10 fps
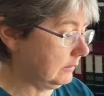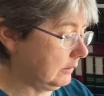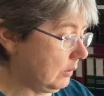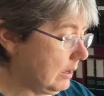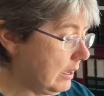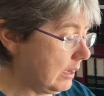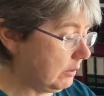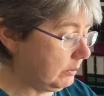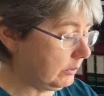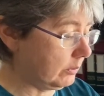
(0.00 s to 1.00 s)
So how
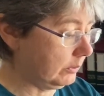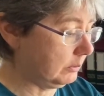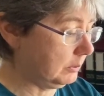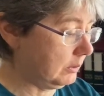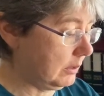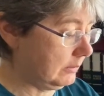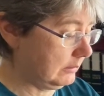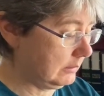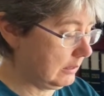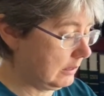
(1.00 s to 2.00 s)
we're going to put on the
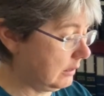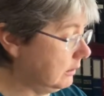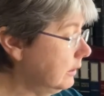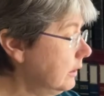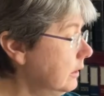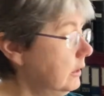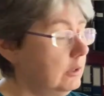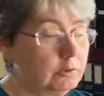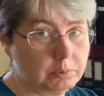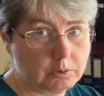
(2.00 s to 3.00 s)
tail
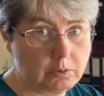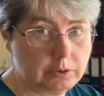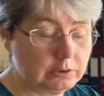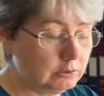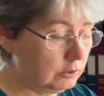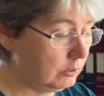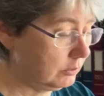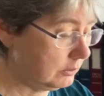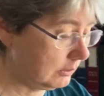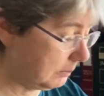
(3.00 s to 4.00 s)
is we're going to
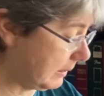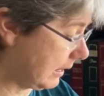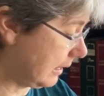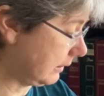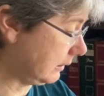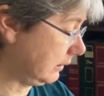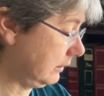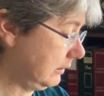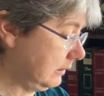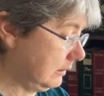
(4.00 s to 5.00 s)
turn to the back,
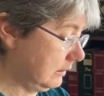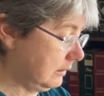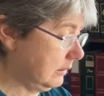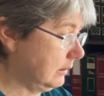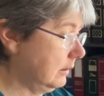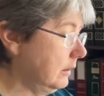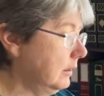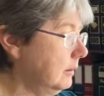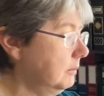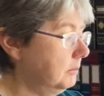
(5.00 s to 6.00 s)

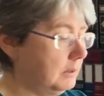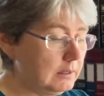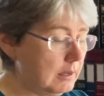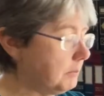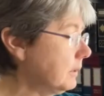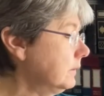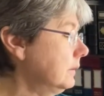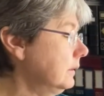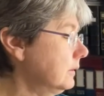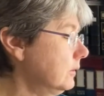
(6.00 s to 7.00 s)
pick up our
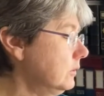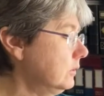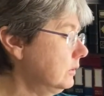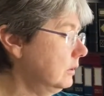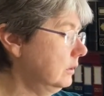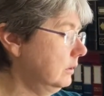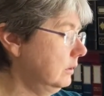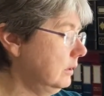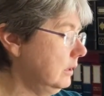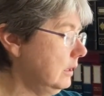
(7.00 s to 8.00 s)
scissors,
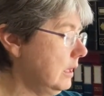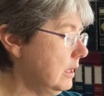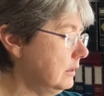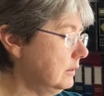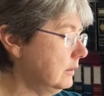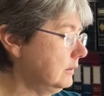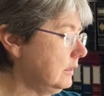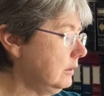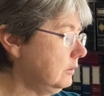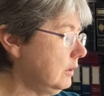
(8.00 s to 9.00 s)
and in the
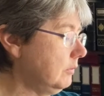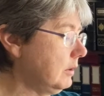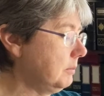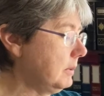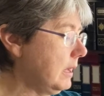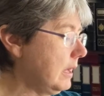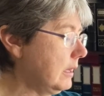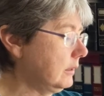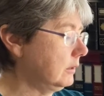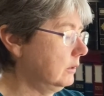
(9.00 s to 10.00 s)
center of our
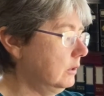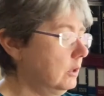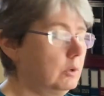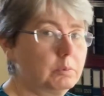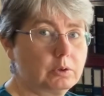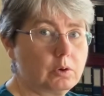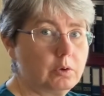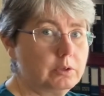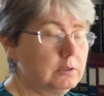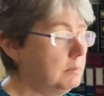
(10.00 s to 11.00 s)
back, we're
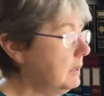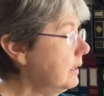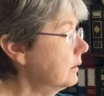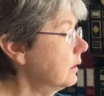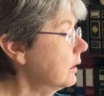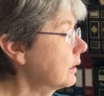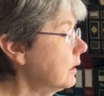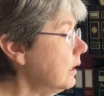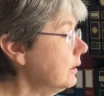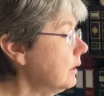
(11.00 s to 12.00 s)
going to make a
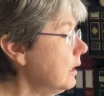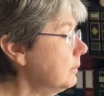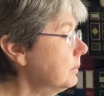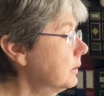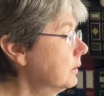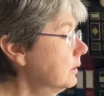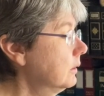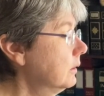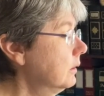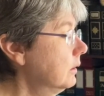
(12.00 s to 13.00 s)
cut up
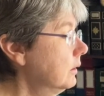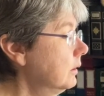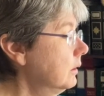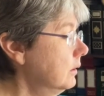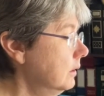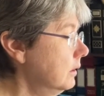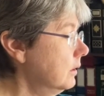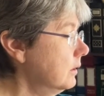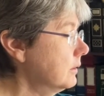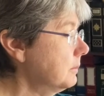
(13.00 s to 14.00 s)

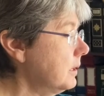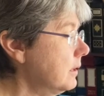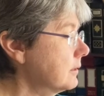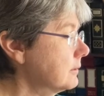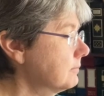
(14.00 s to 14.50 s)
on the bottom.